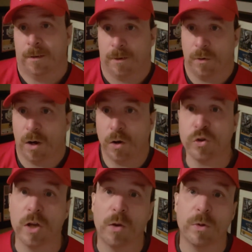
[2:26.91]
you know, are
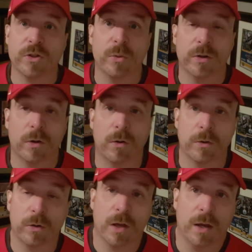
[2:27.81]
not what you would call
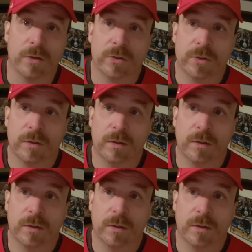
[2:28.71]
good guys.